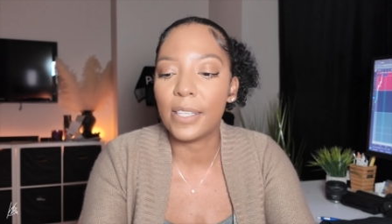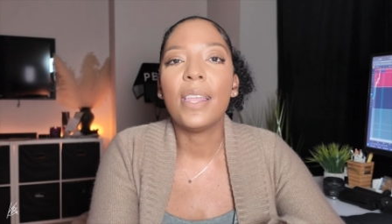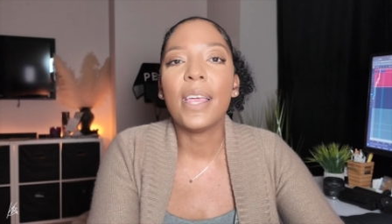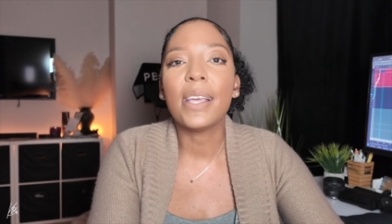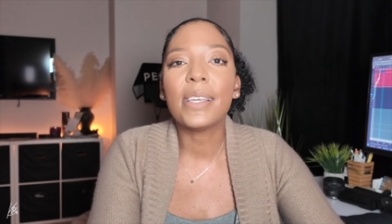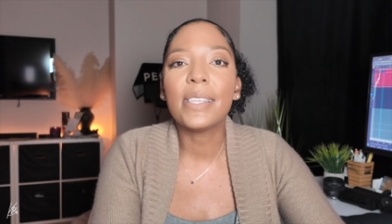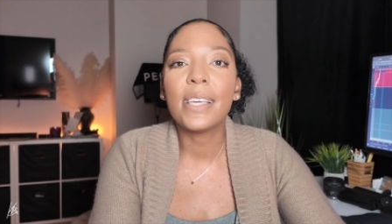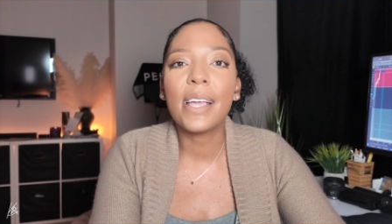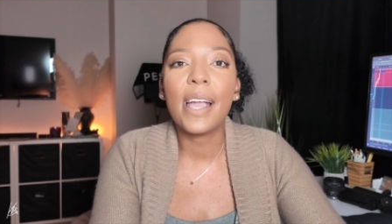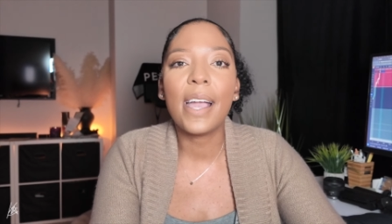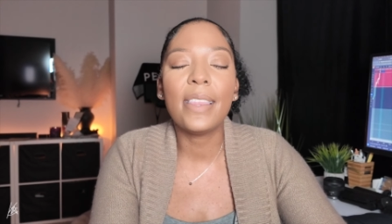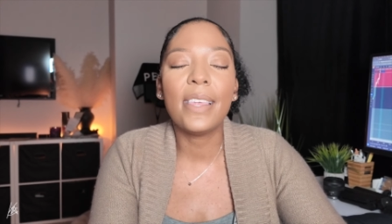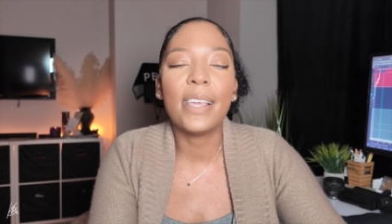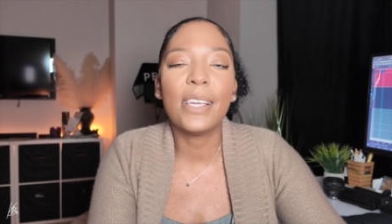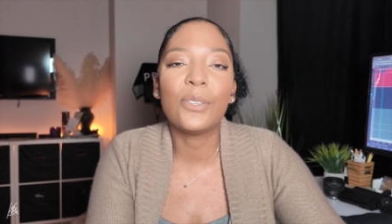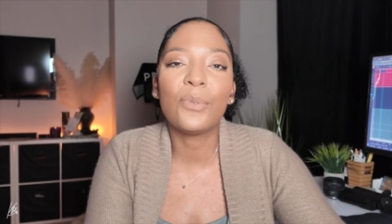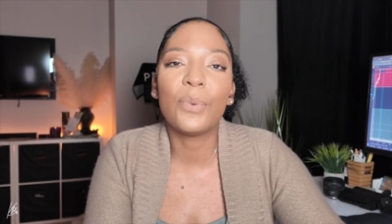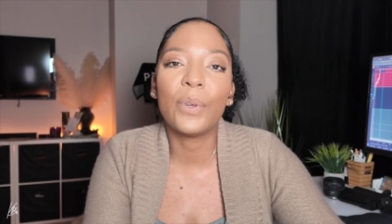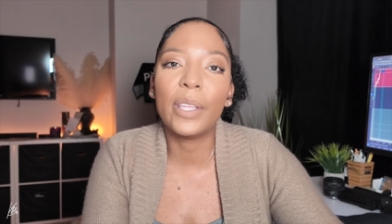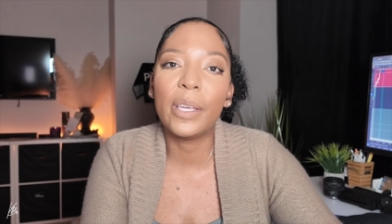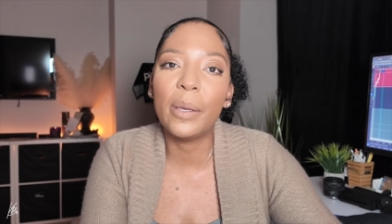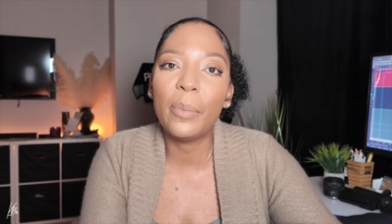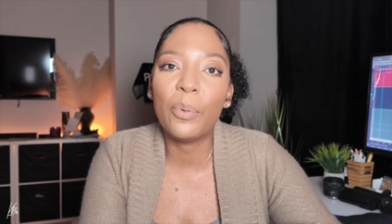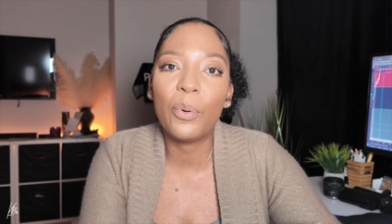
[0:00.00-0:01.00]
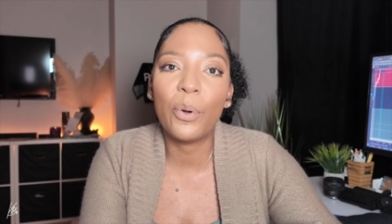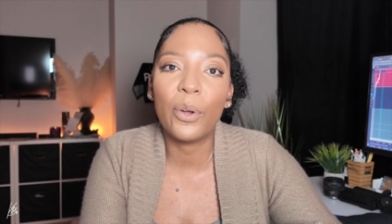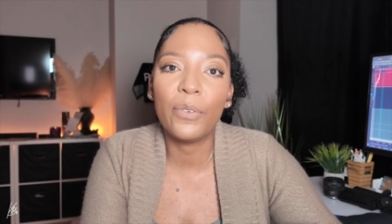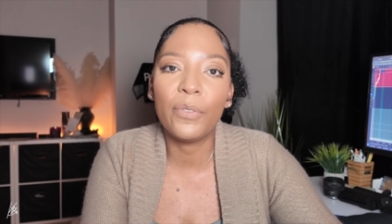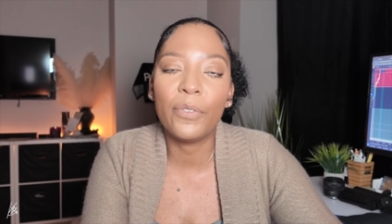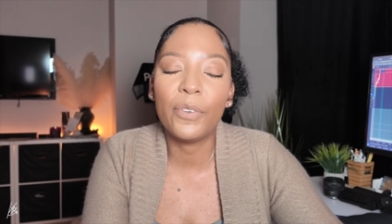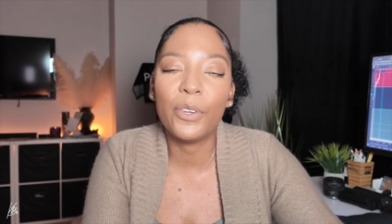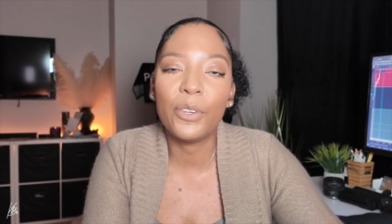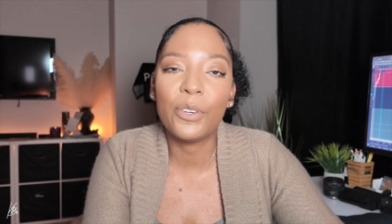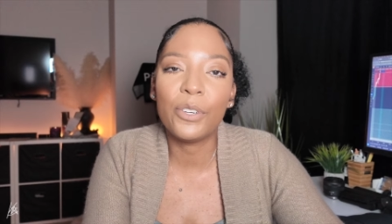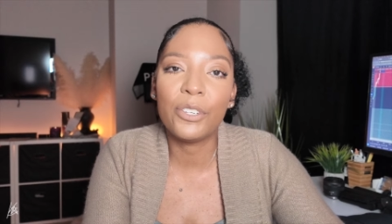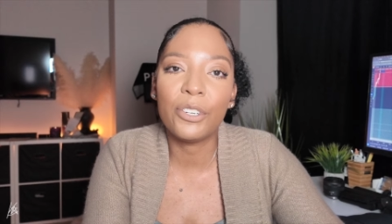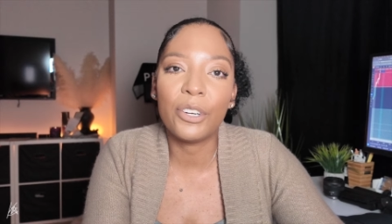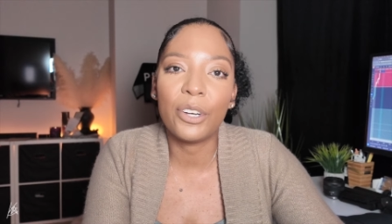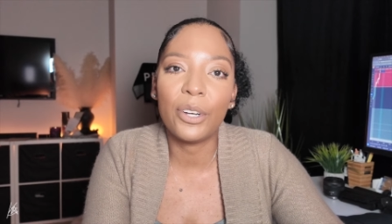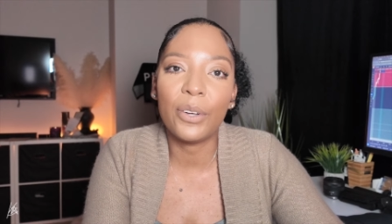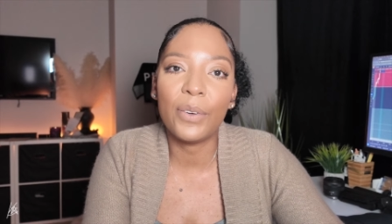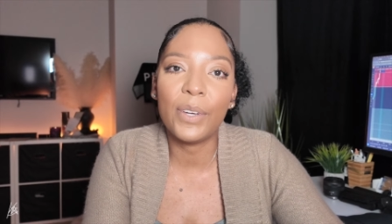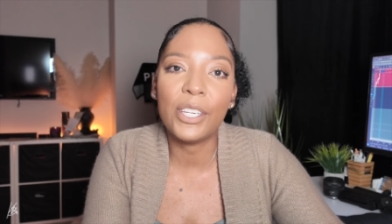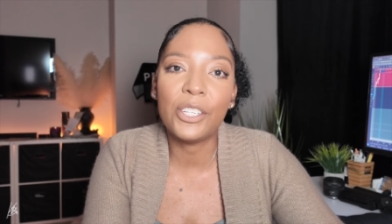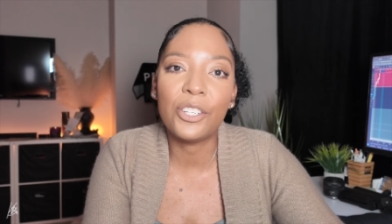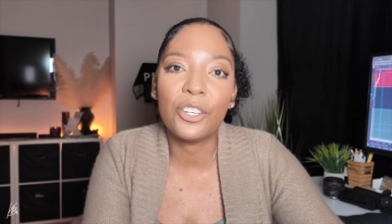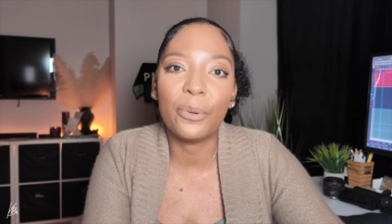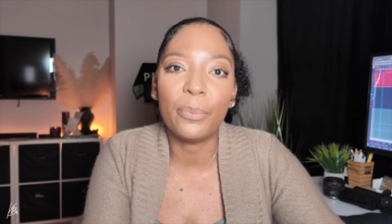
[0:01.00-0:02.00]
The next thing I think is really important for you to
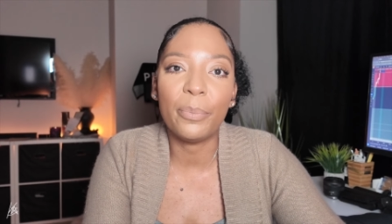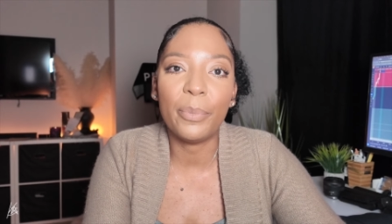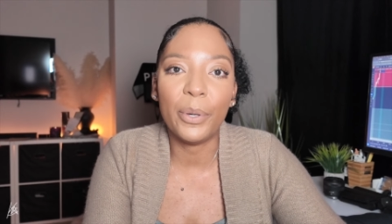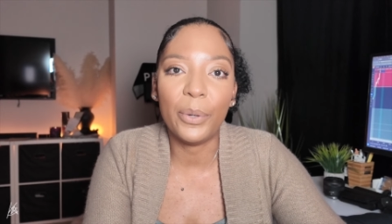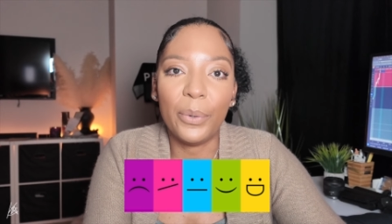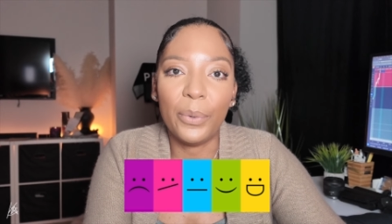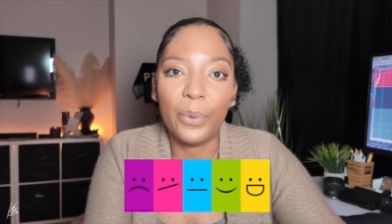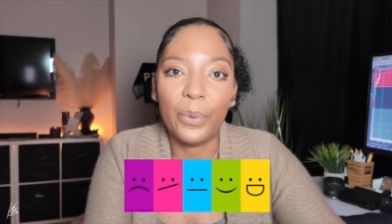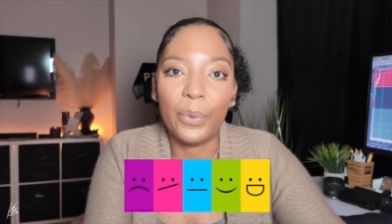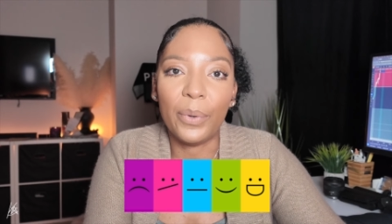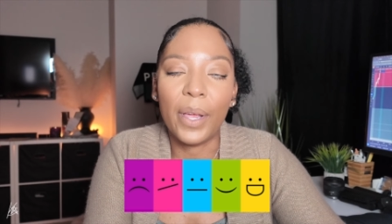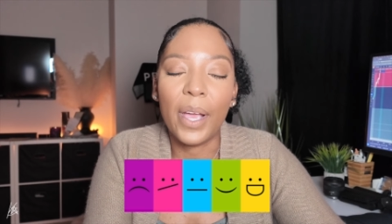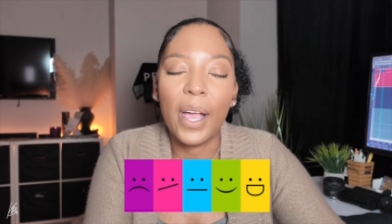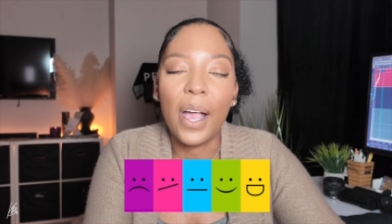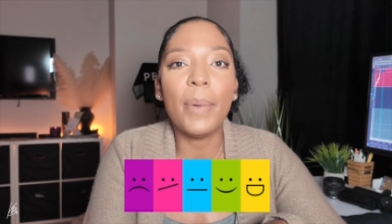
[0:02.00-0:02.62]
journal is your mood.